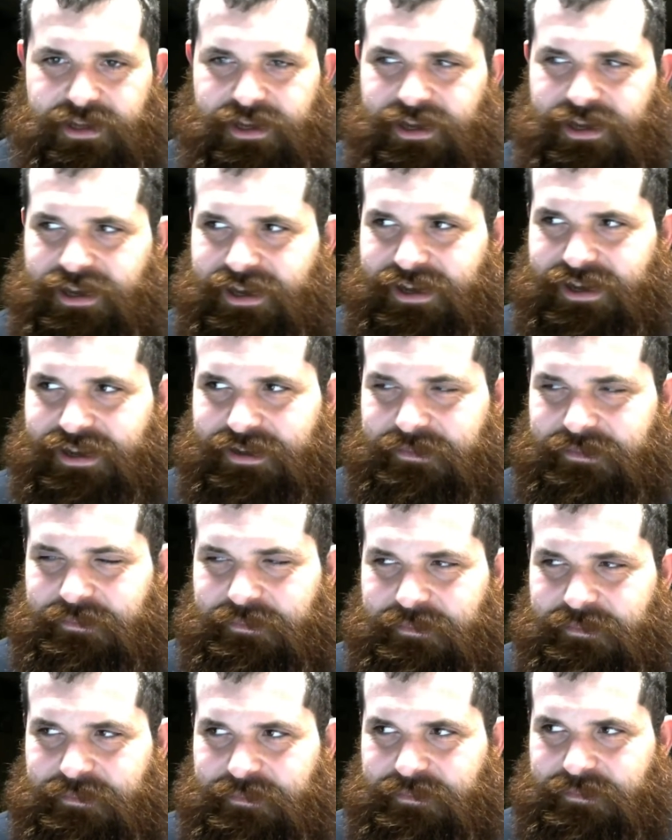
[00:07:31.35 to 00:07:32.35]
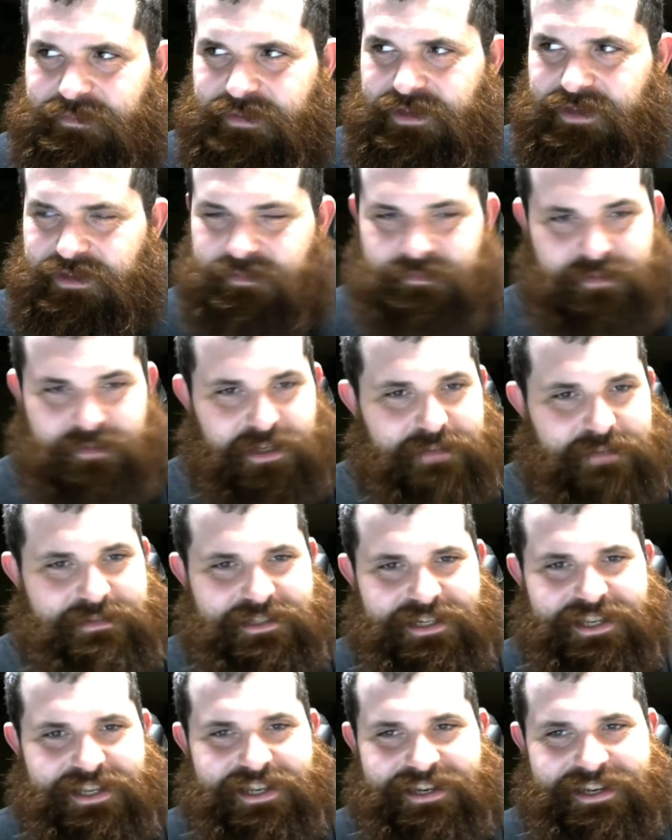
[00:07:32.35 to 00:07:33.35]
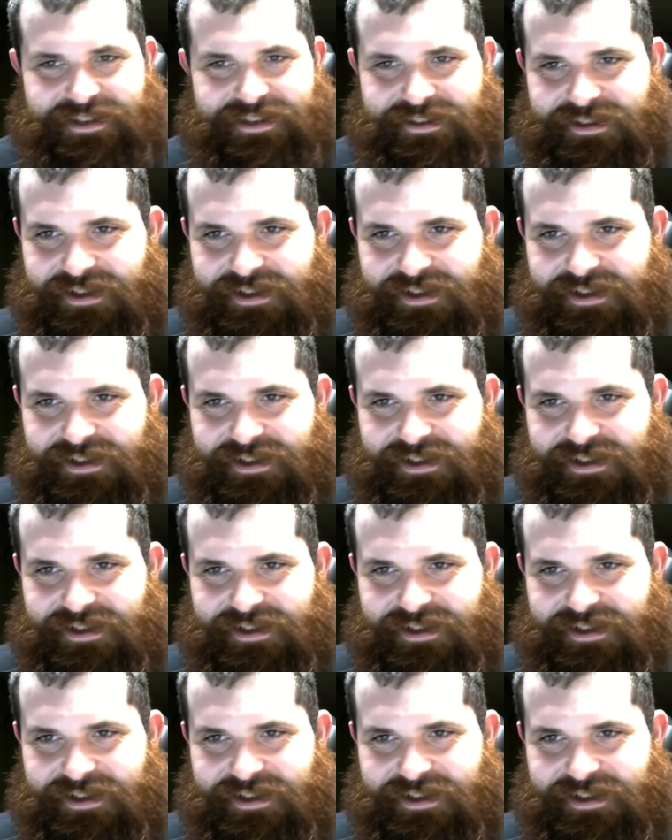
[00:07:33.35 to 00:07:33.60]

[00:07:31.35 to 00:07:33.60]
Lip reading: comes in handy.